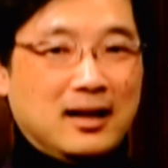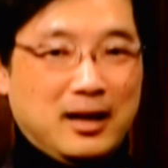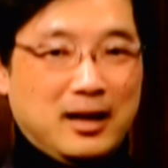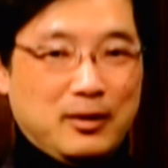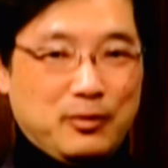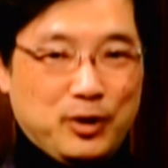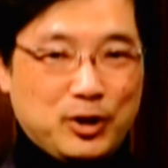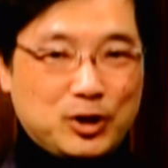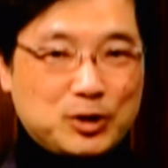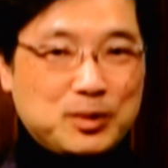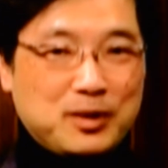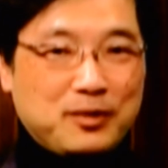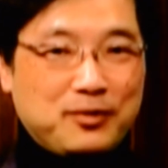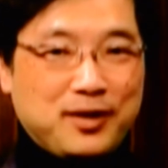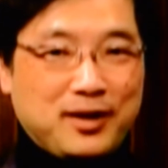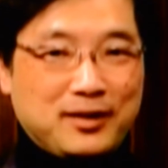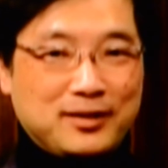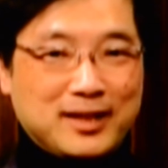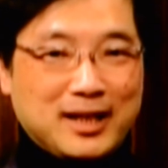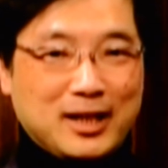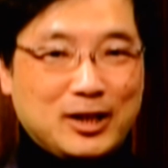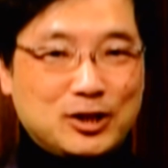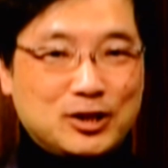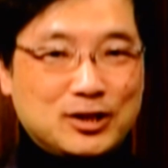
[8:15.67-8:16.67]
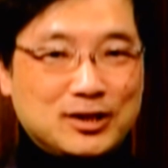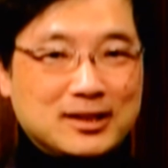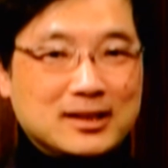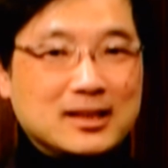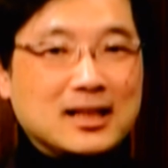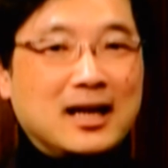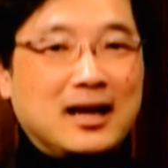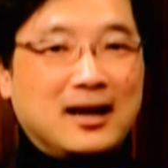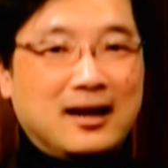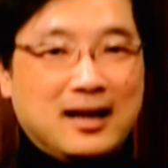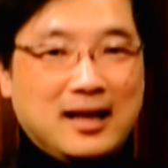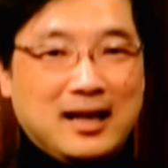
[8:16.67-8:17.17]
Enrichment
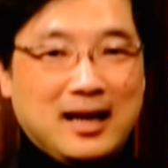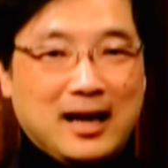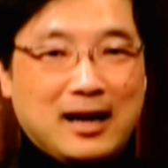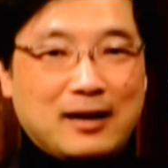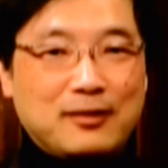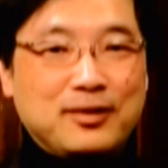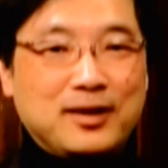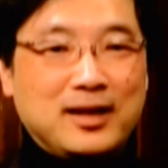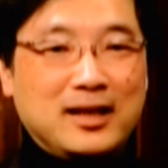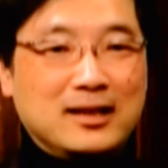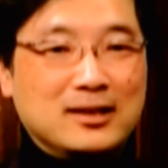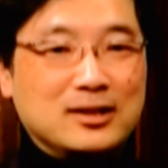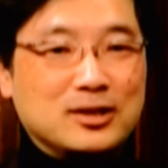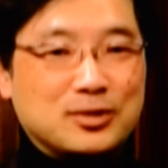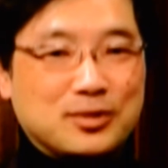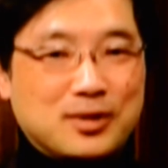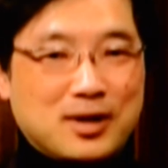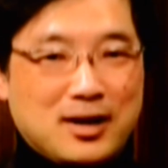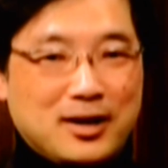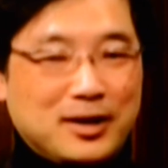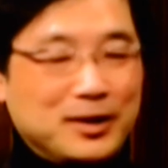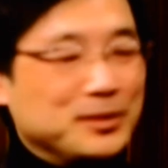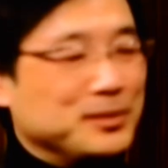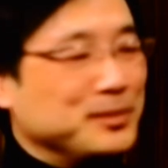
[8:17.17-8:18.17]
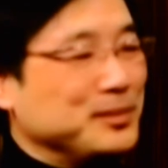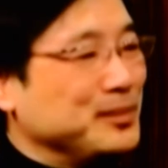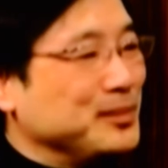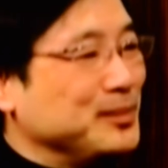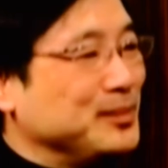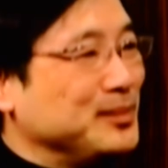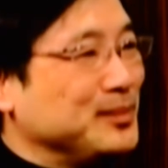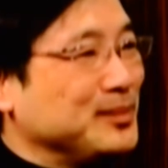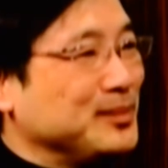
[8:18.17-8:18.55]
Foundations, LEF, in Toronto.